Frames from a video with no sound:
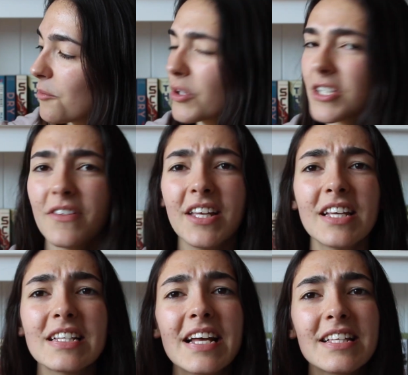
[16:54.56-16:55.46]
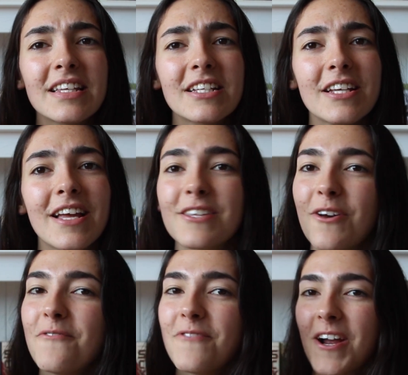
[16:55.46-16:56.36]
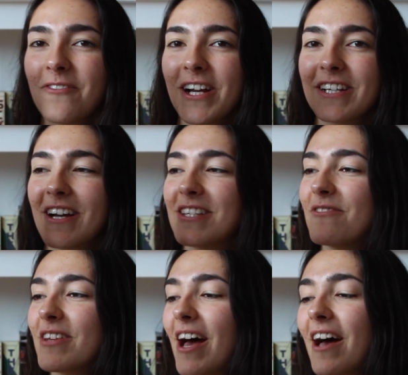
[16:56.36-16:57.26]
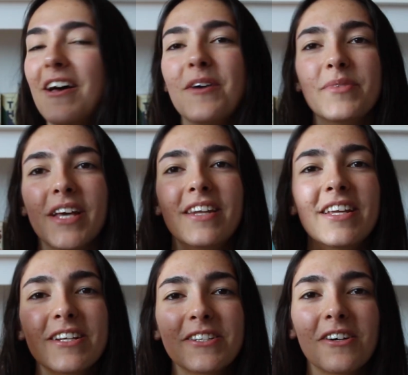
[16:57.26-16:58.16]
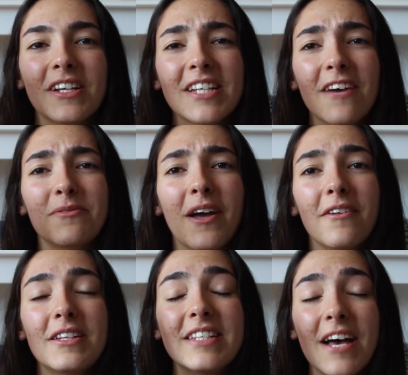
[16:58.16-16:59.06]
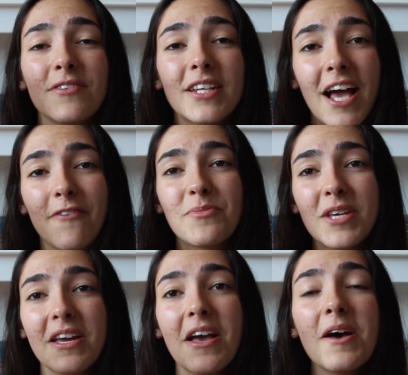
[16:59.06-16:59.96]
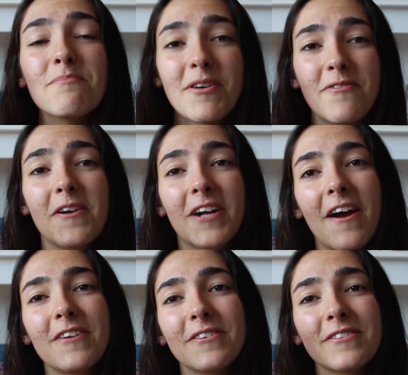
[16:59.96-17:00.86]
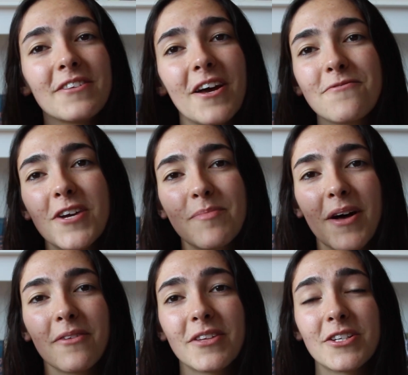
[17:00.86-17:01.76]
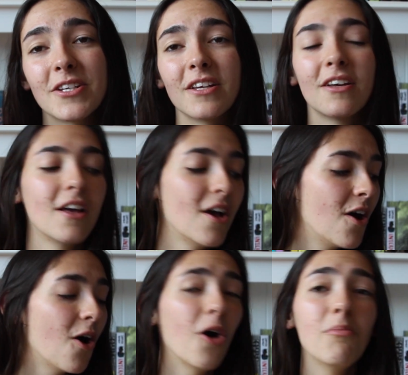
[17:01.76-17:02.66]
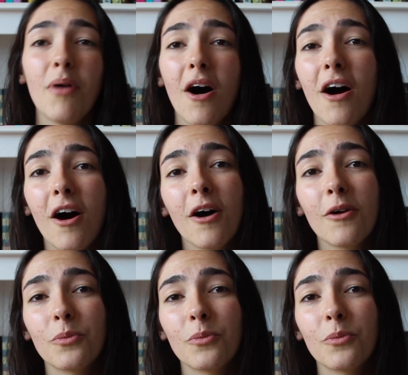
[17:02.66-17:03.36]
which I think is later this year so I'm very very excited for that but yeah Nick and Charlie definitely have, definitely have to be my favourite characters that I've read about this year on par